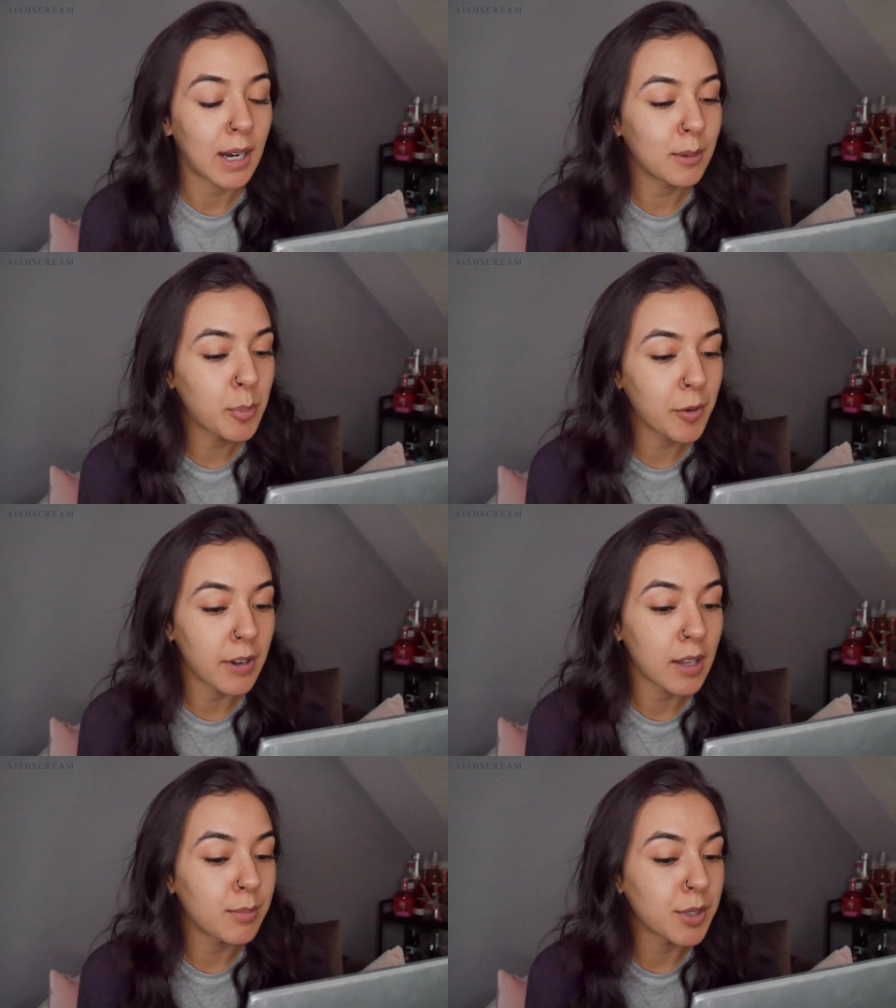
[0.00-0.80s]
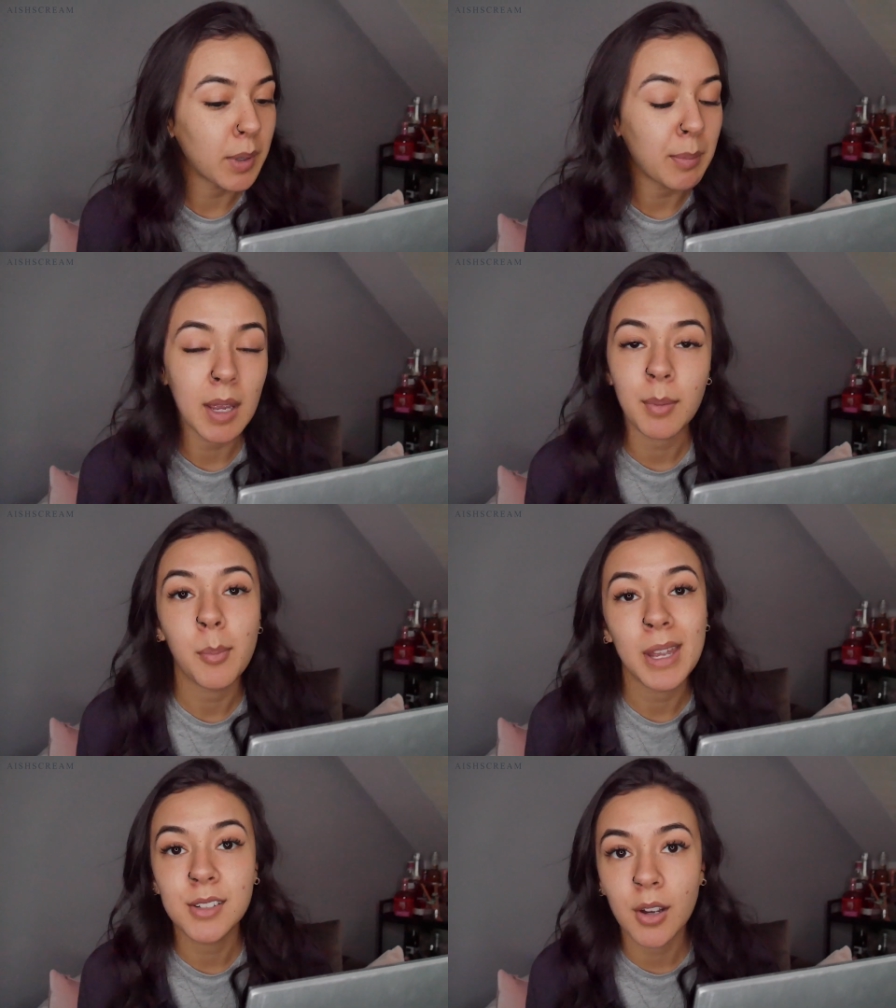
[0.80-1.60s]
I would prefer them to be maybe
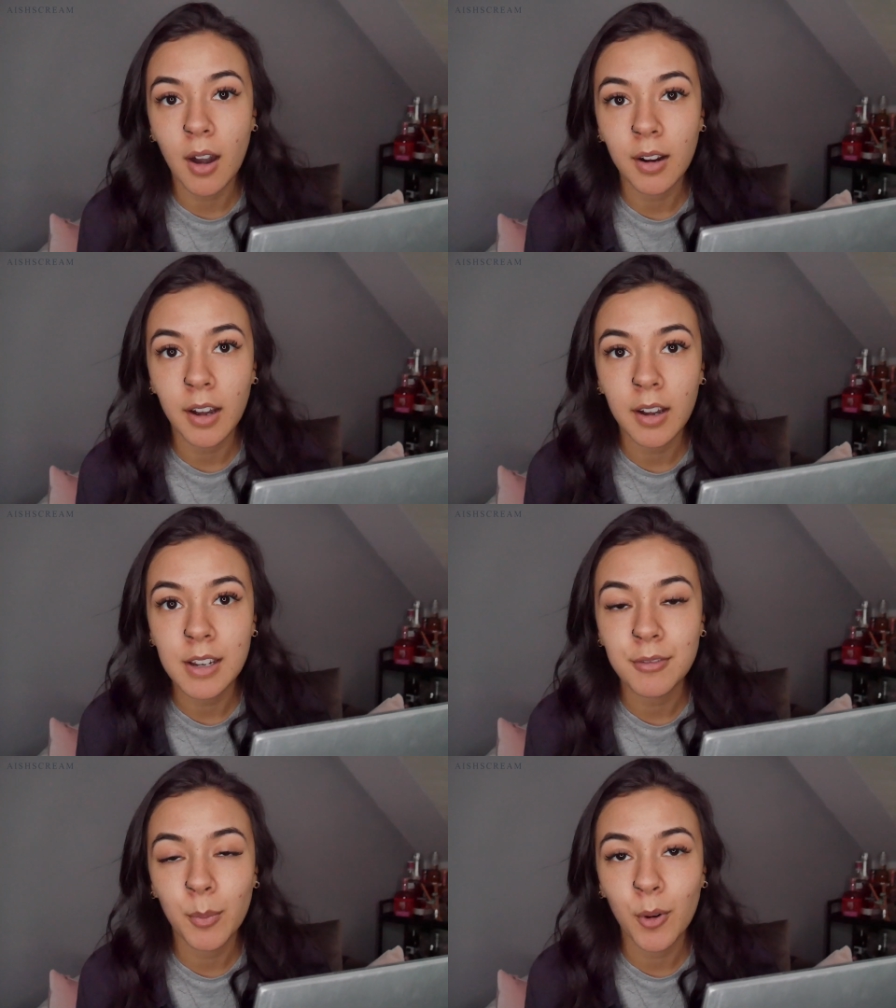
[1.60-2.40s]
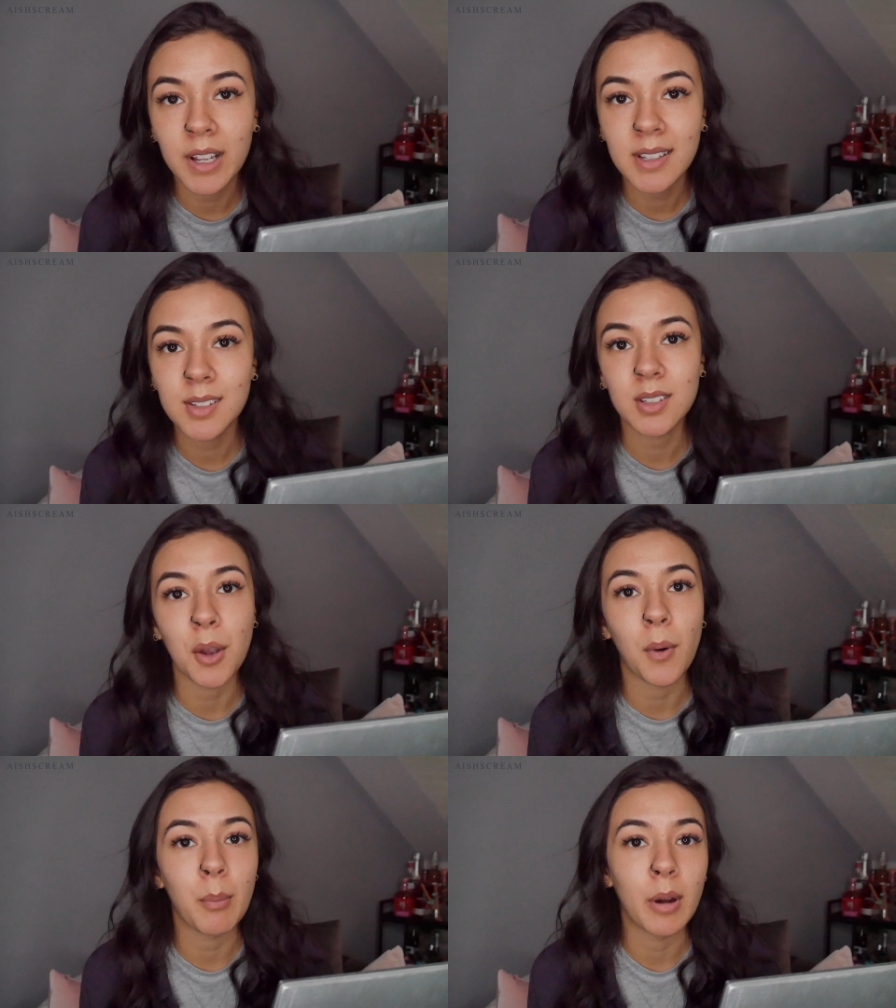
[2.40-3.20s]
a bit darker if I'm honest,
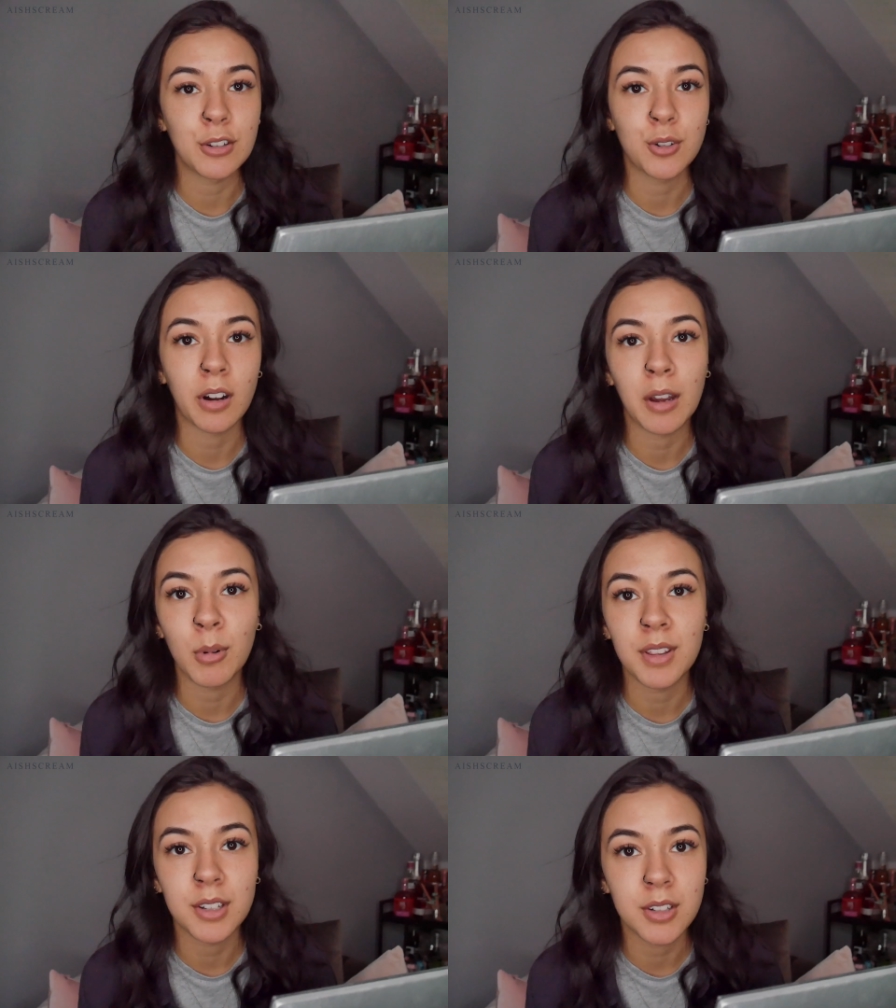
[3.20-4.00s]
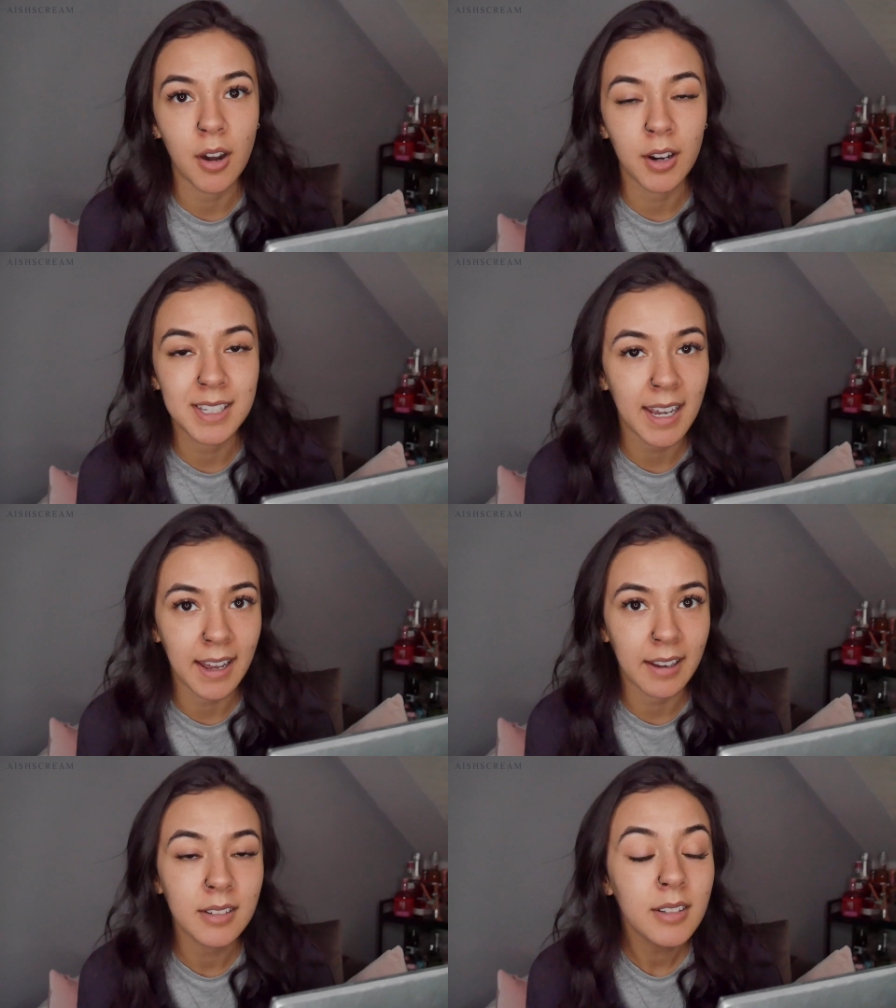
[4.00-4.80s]
so I might try it with a darker
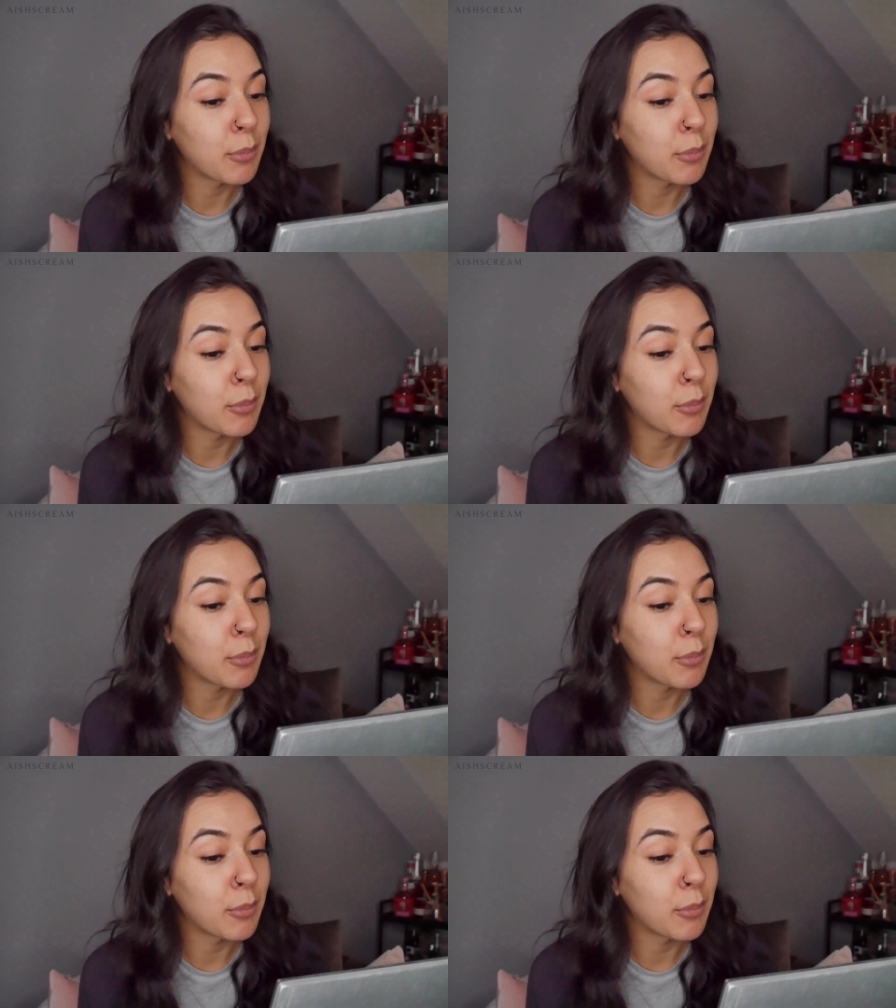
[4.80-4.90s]
tan.